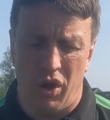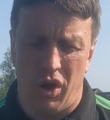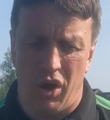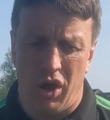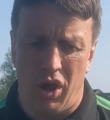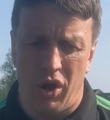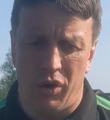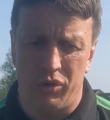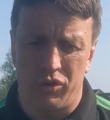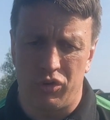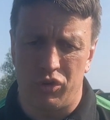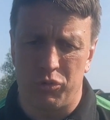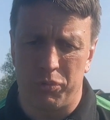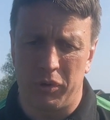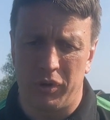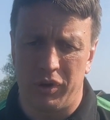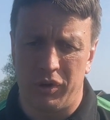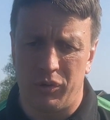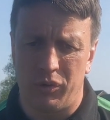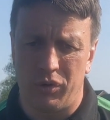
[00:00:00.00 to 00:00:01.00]
how
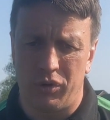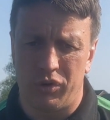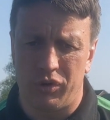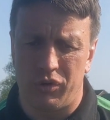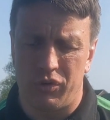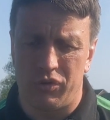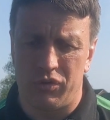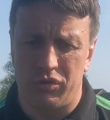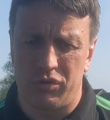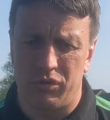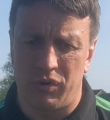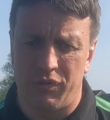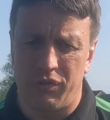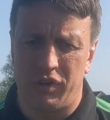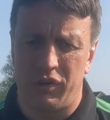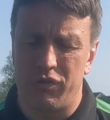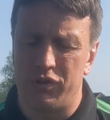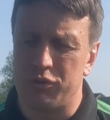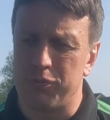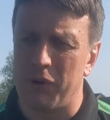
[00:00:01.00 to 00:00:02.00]
Dewsbury would, whether
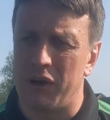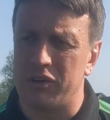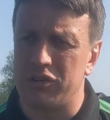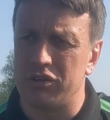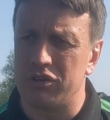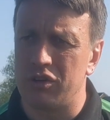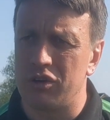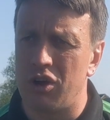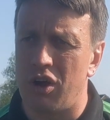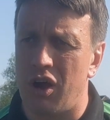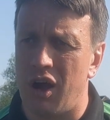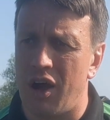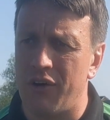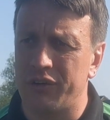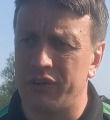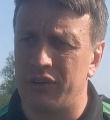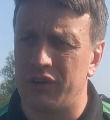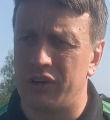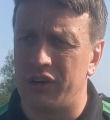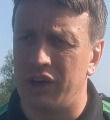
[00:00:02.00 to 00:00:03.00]
they respect us or not
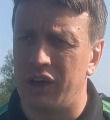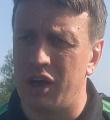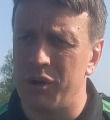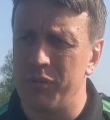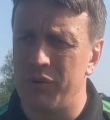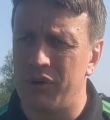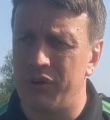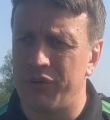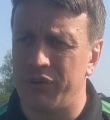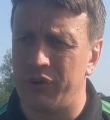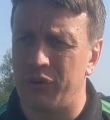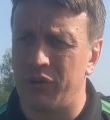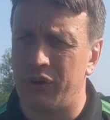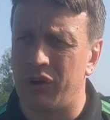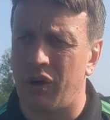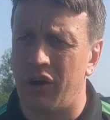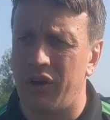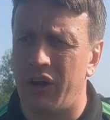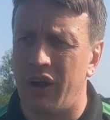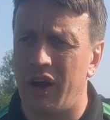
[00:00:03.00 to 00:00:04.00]
after the game, and I think we
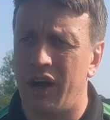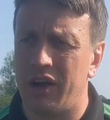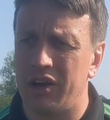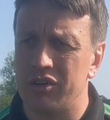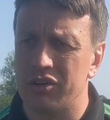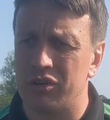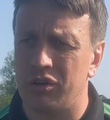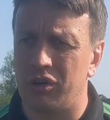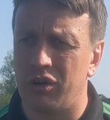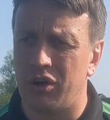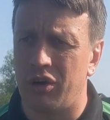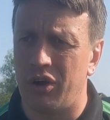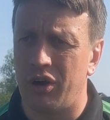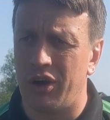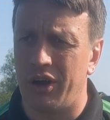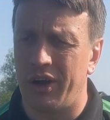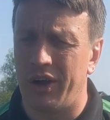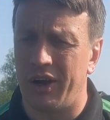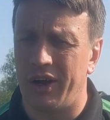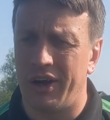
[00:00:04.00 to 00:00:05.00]
got that. So,
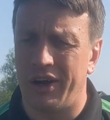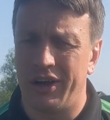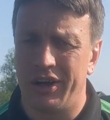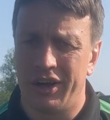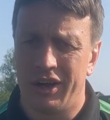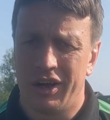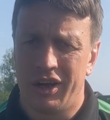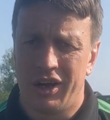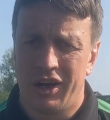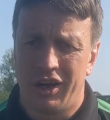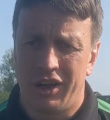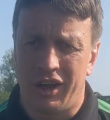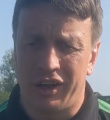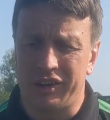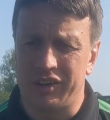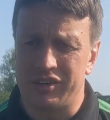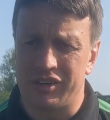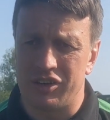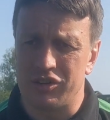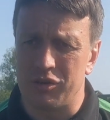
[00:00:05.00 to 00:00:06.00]

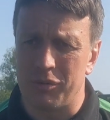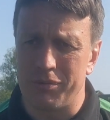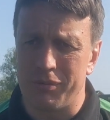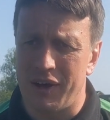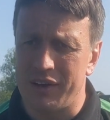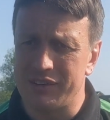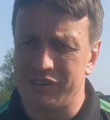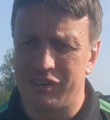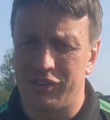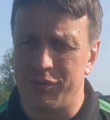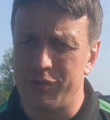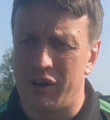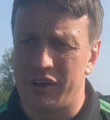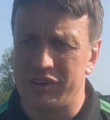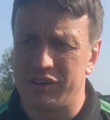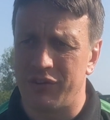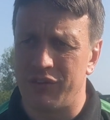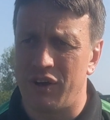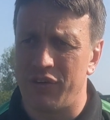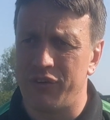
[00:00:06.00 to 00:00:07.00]
like I said, some massive,
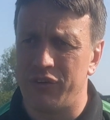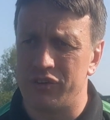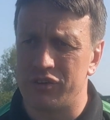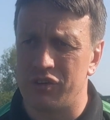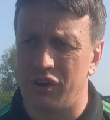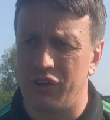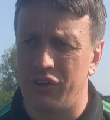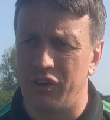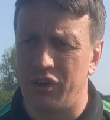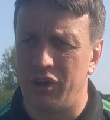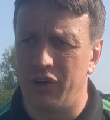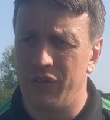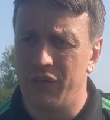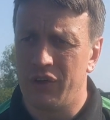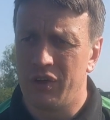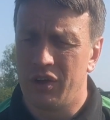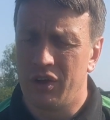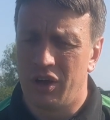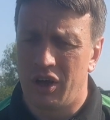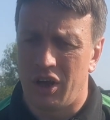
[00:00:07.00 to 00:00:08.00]
massive efforts on
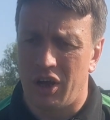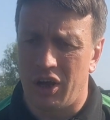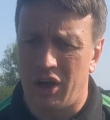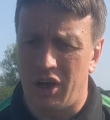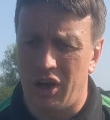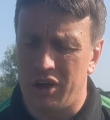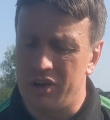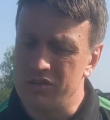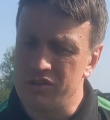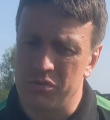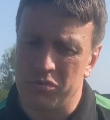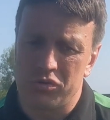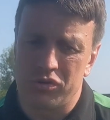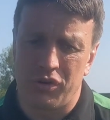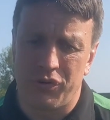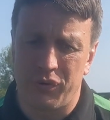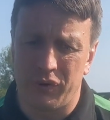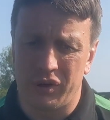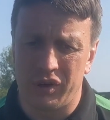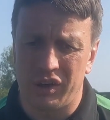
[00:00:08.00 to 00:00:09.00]
there. Some
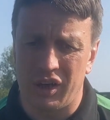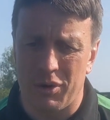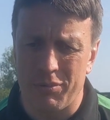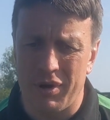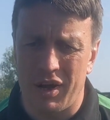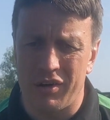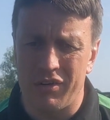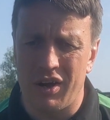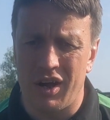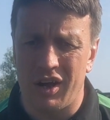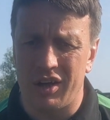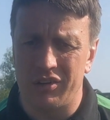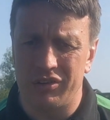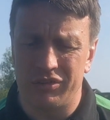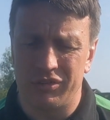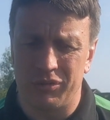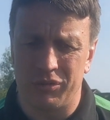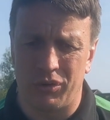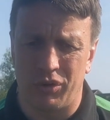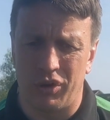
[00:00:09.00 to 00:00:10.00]
stuff we can get better
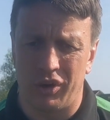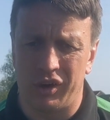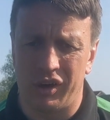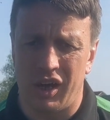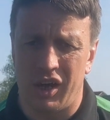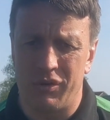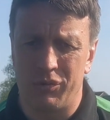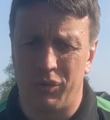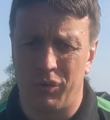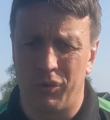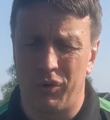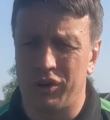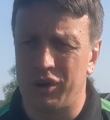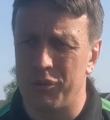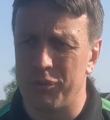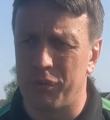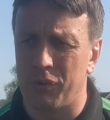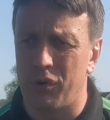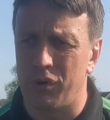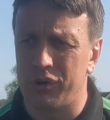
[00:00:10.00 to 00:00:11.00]
at, but again, we're a work
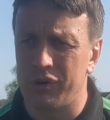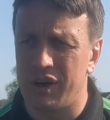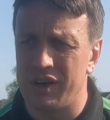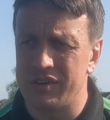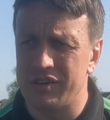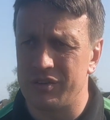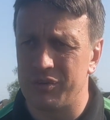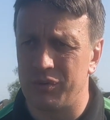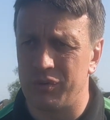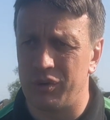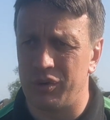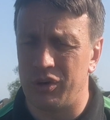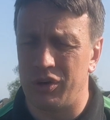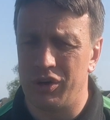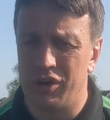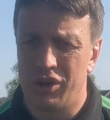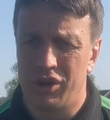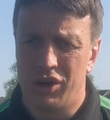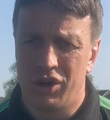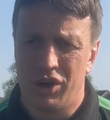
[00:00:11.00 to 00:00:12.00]
in progress.
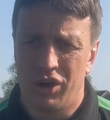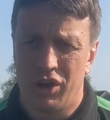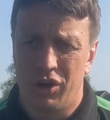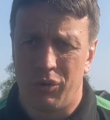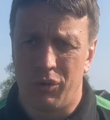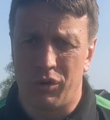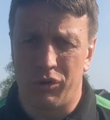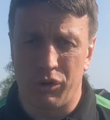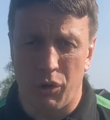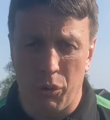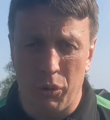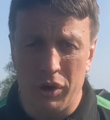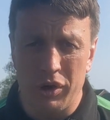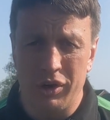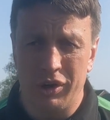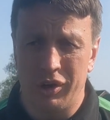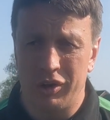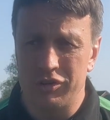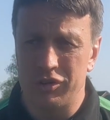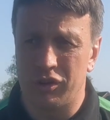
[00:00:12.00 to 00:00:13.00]
We're
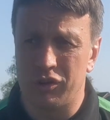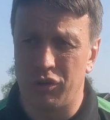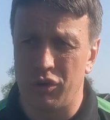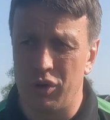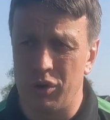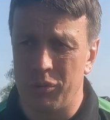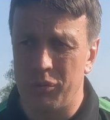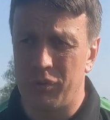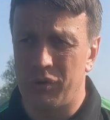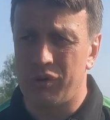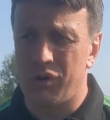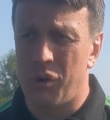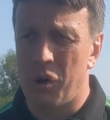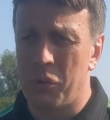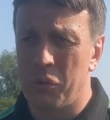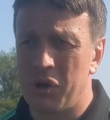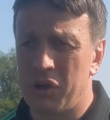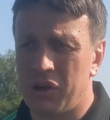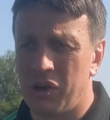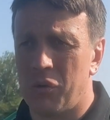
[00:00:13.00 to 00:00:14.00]
growing as a group, we're growing
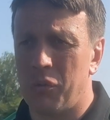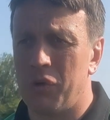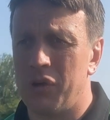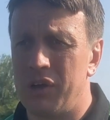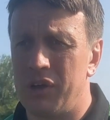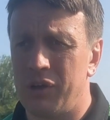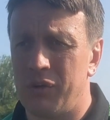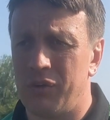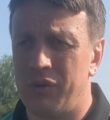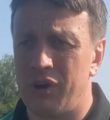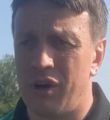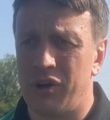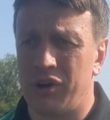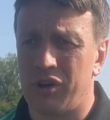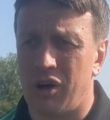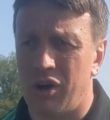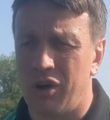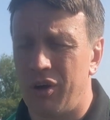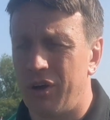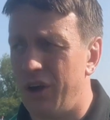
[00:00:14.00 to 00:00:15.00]
week on week. We've now
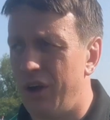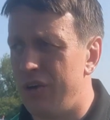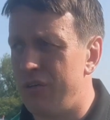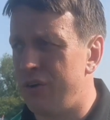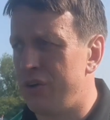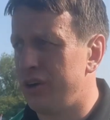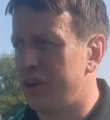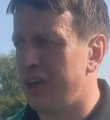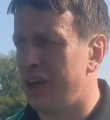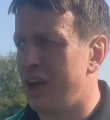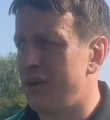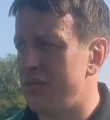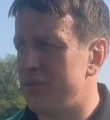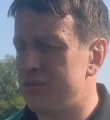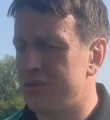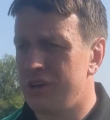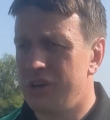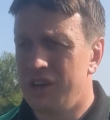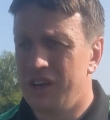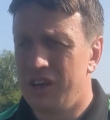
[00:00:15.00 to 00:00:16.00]
got a run of games